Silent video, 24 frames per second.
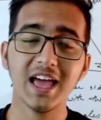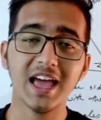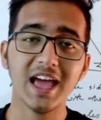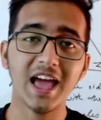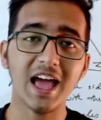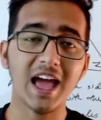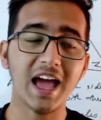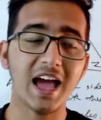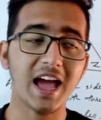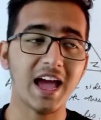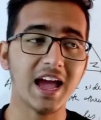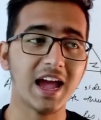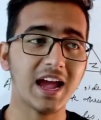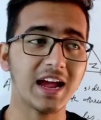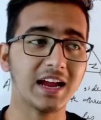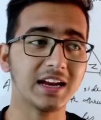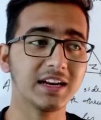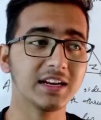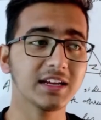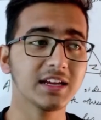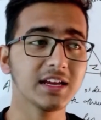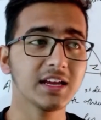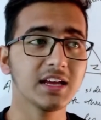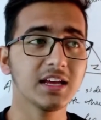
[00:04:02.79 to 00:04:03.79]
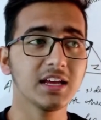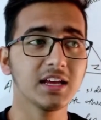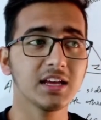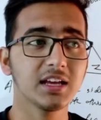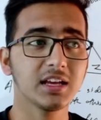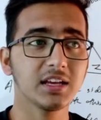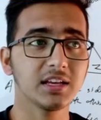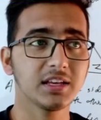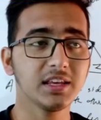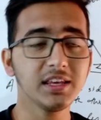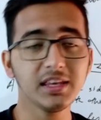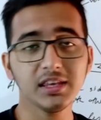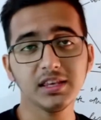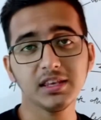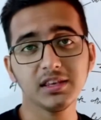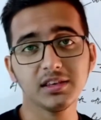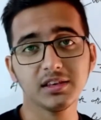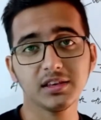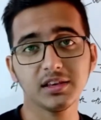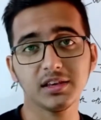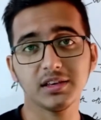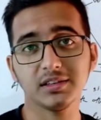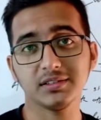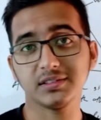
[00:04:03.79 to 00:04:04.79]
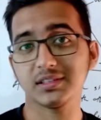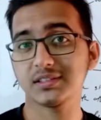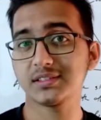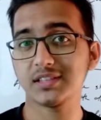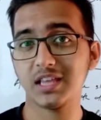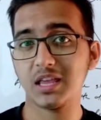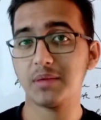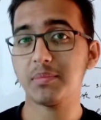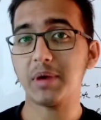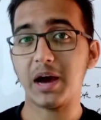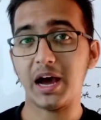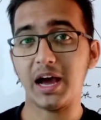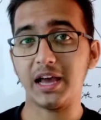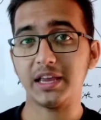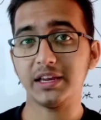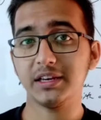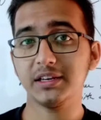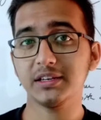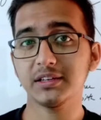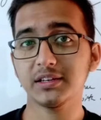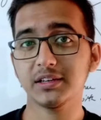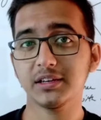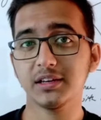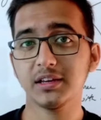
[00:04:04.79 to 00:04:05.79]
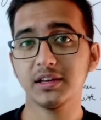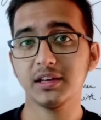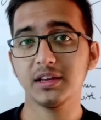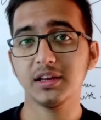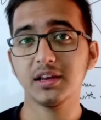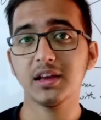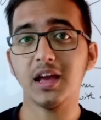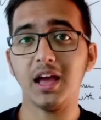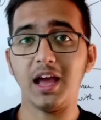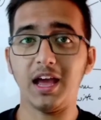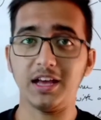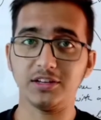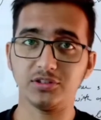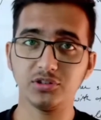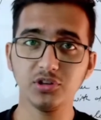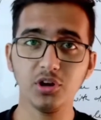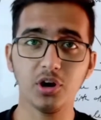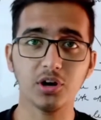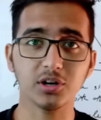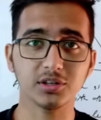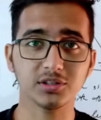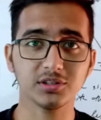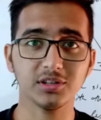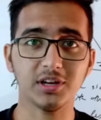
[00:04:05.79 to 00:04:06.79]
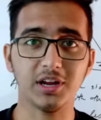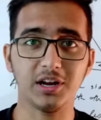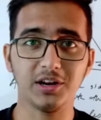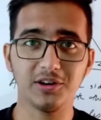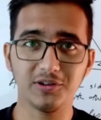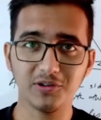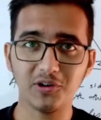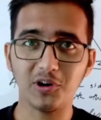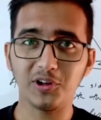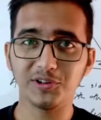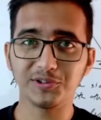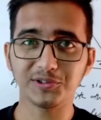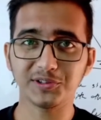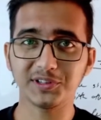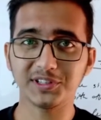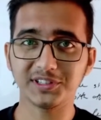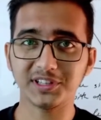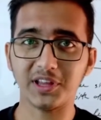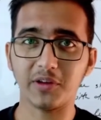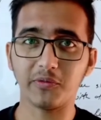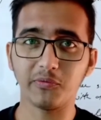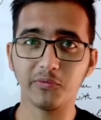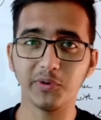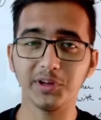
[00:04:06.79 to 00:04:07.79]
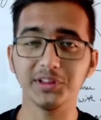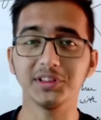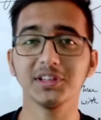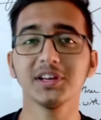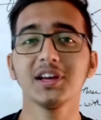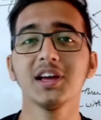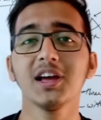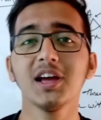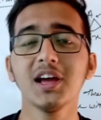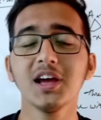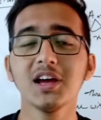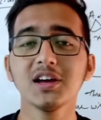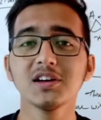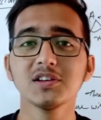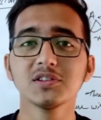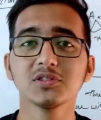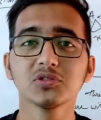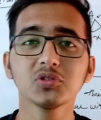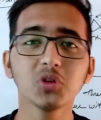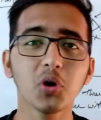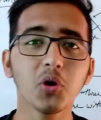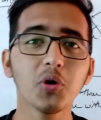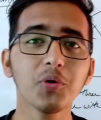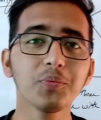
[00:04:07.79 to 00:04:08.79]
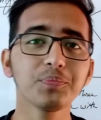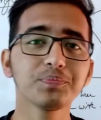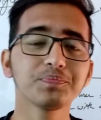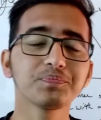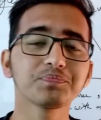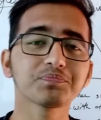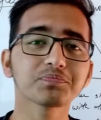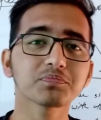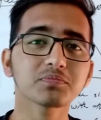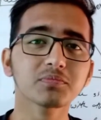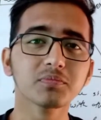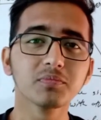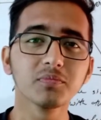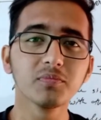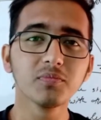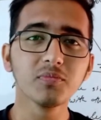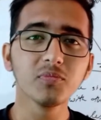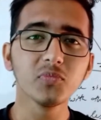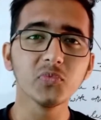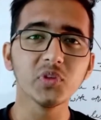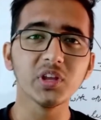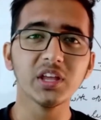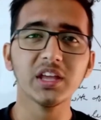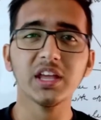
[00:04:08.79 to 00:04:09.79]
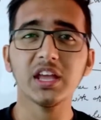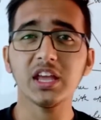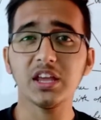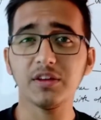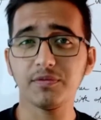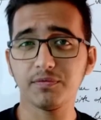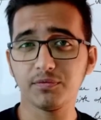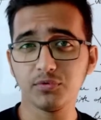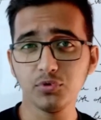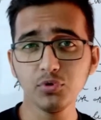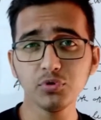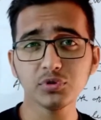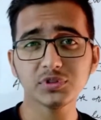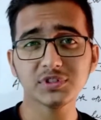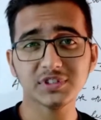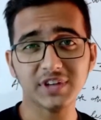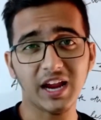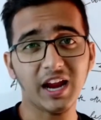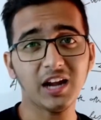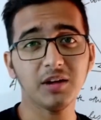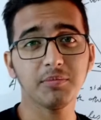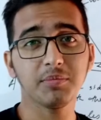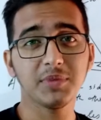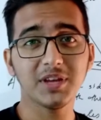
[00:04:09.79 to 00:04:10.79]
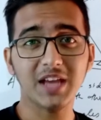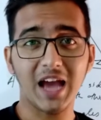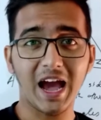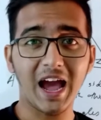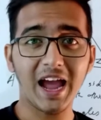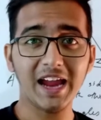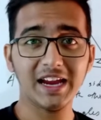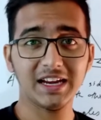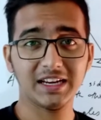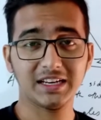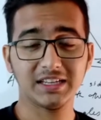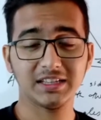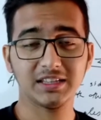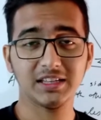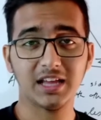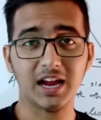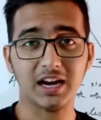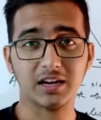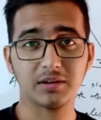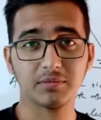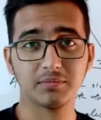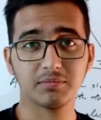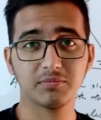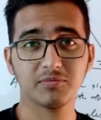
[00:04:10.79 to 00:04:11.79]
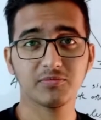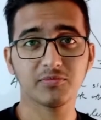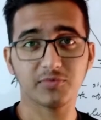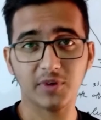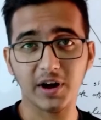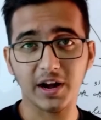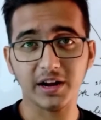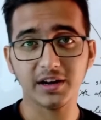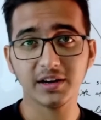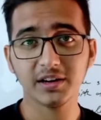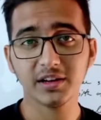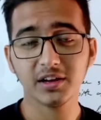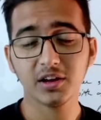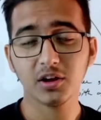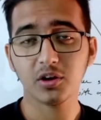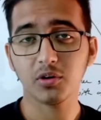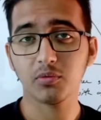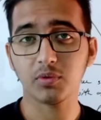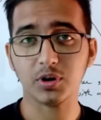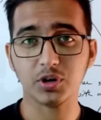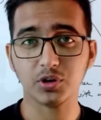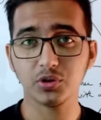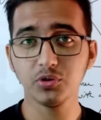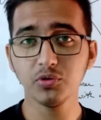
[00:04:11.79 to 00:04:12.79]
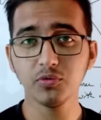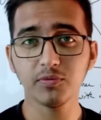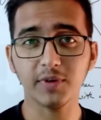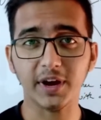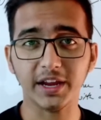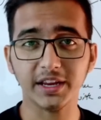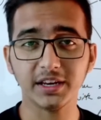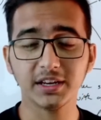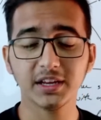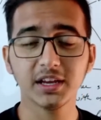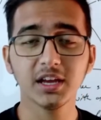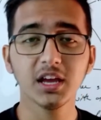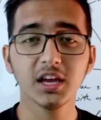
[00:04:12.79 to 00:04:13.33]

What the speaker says: and he is the same height as yours and also the same width. So if you stand behind that friend, what you find?